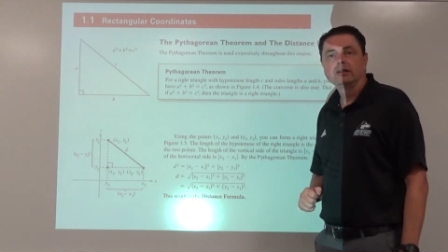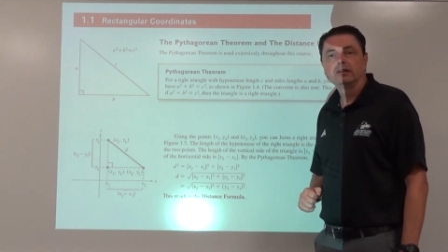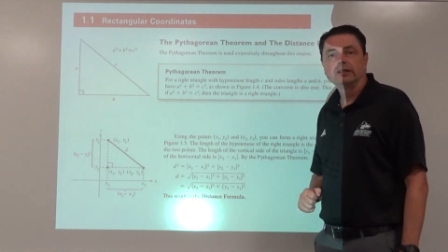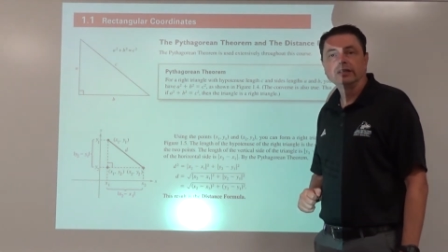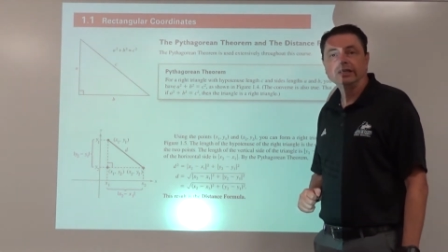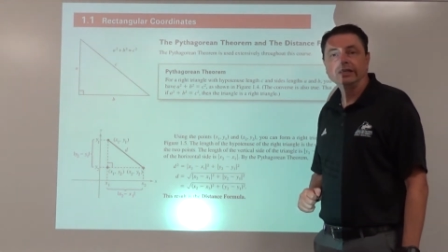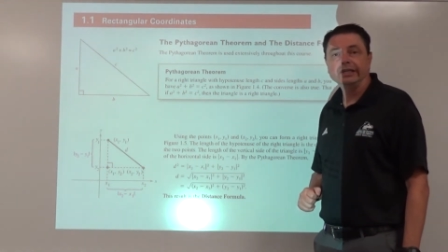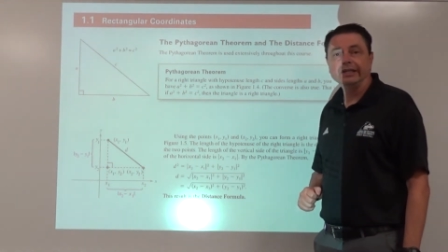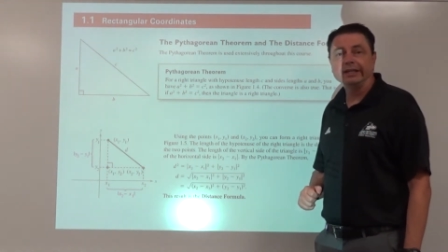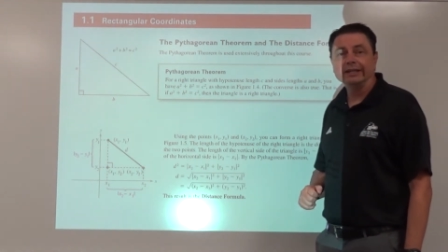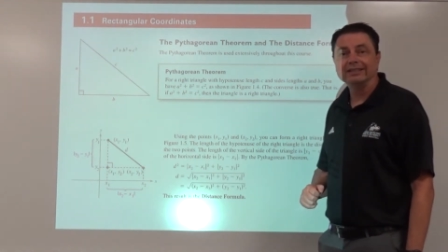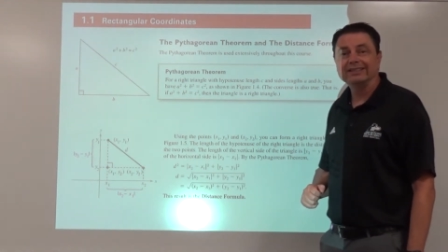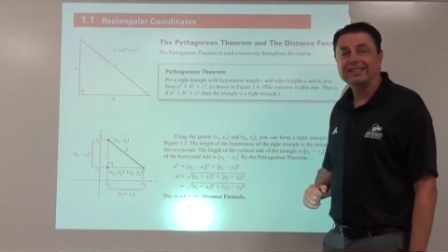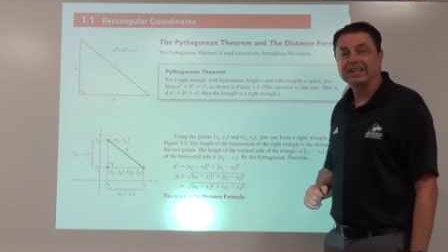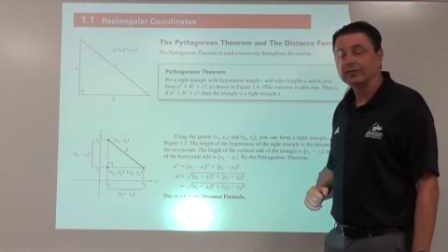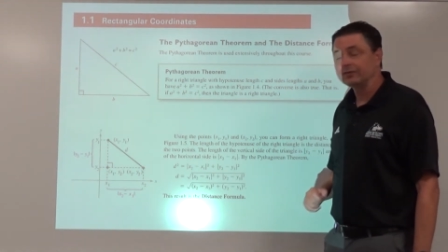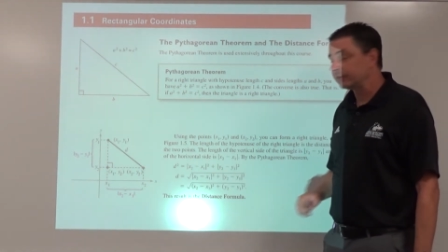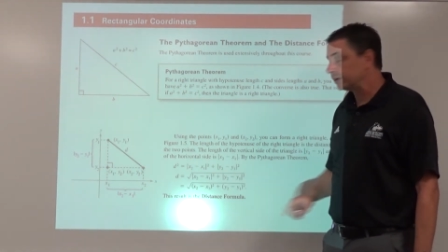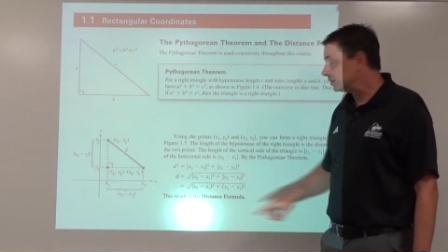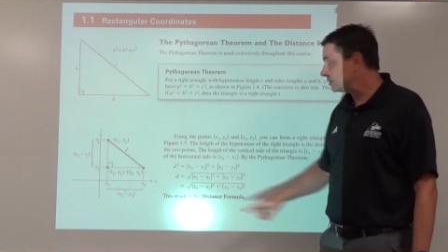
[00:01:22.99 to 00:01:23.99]
the
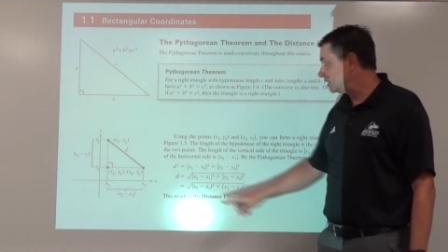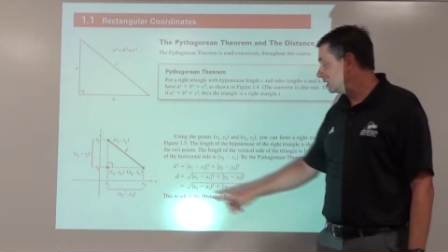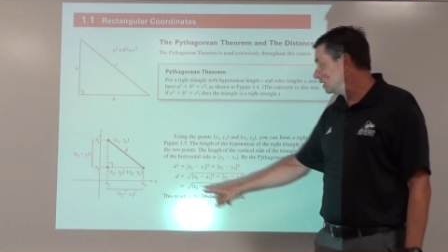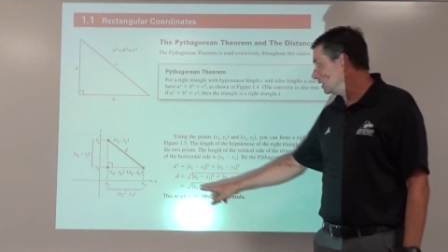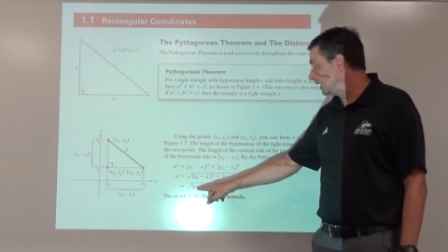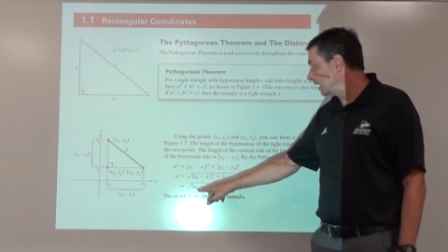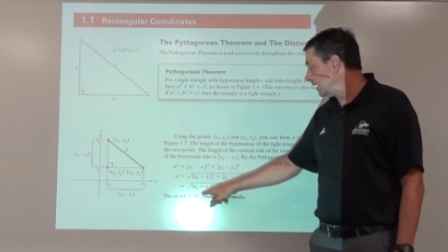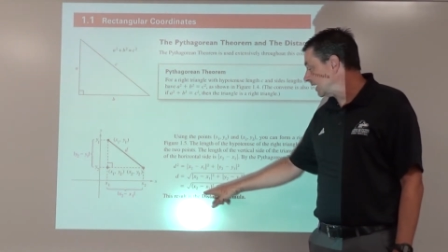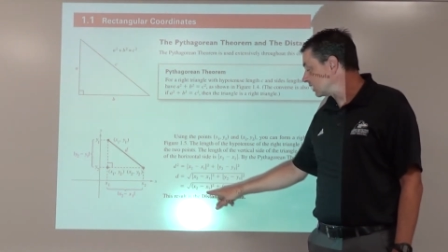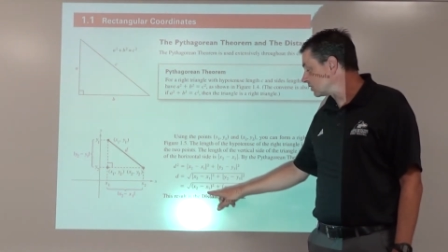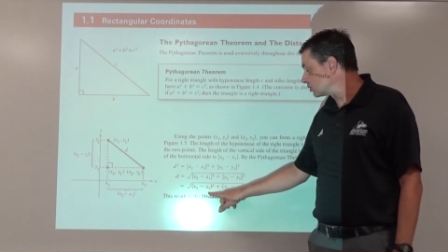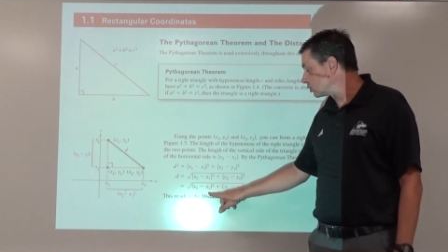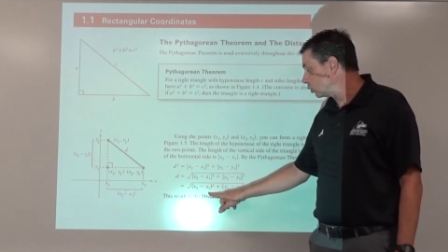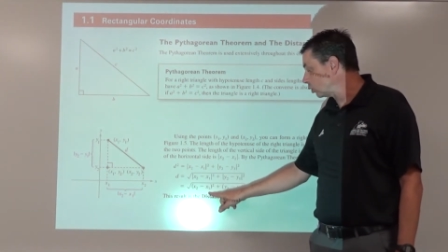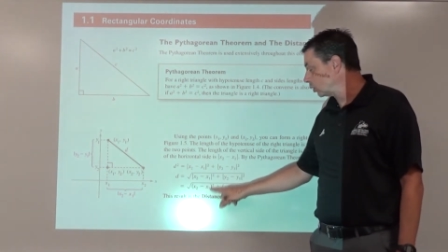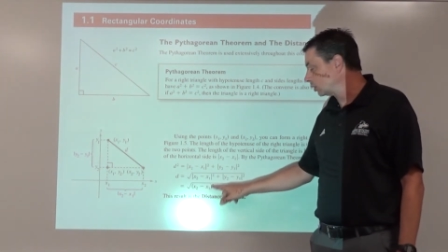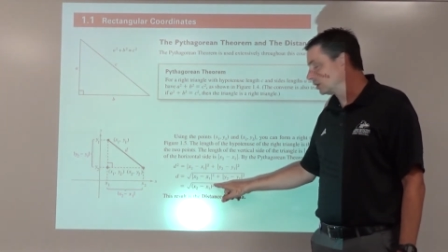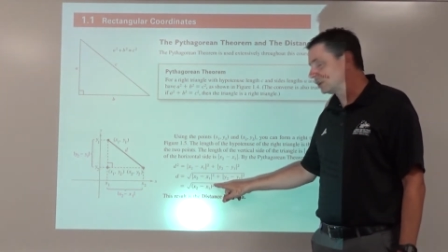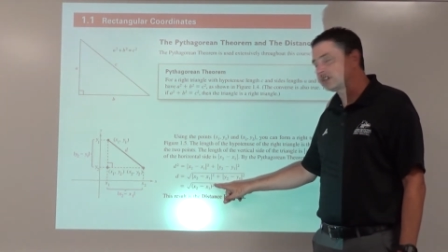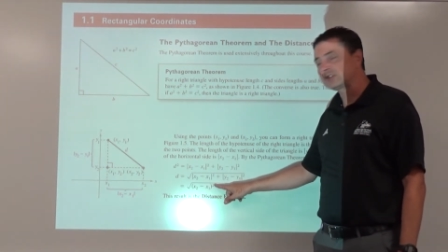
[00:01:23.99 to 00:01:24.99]
difference in the
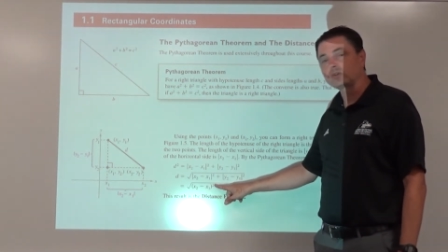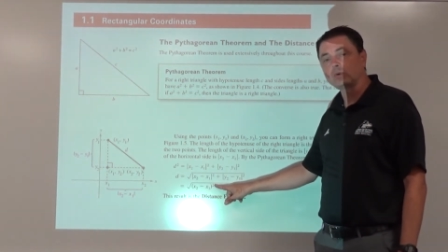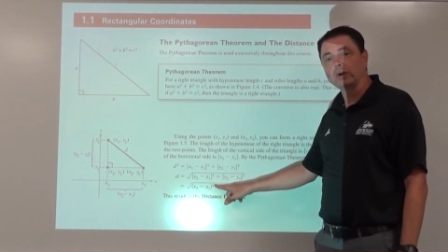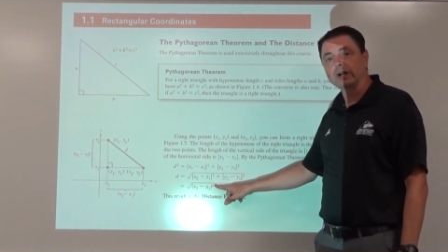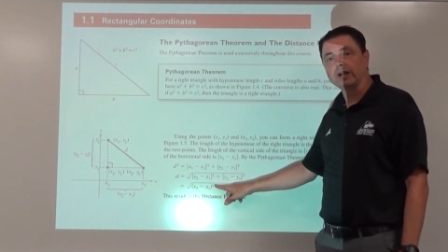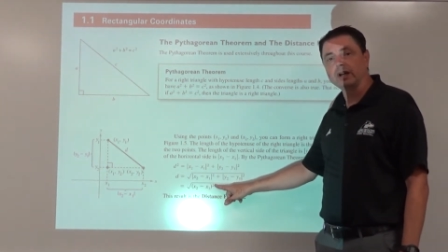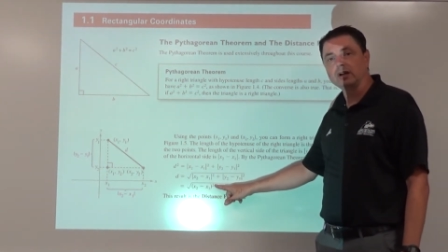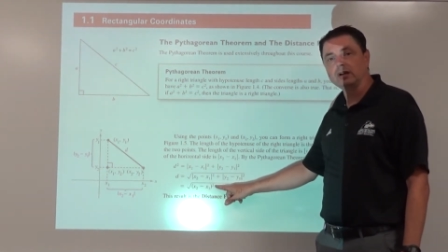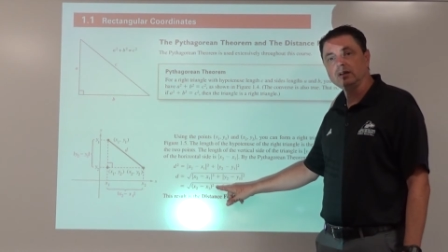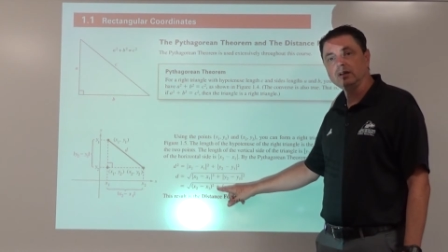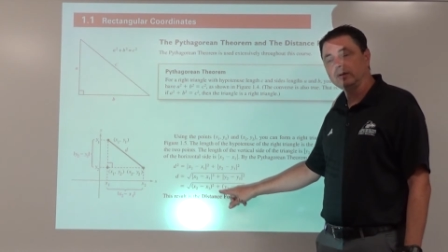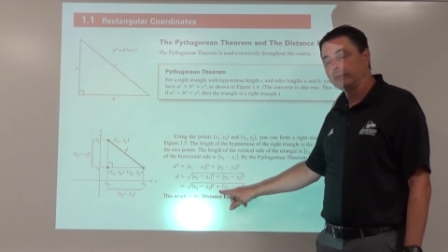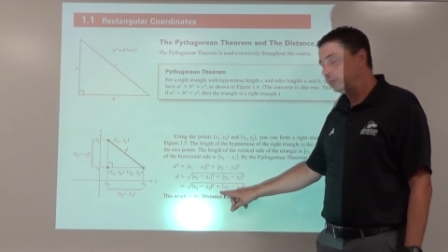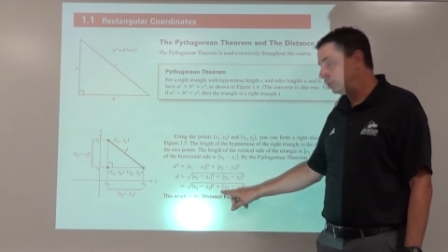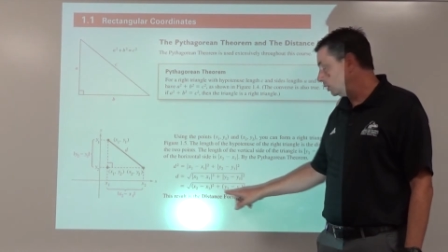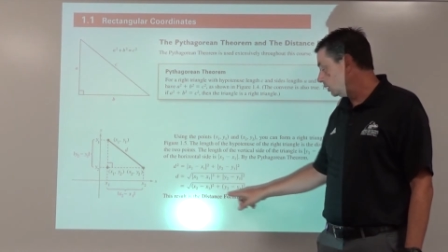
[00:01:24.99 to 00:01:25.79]
x-coordinate squared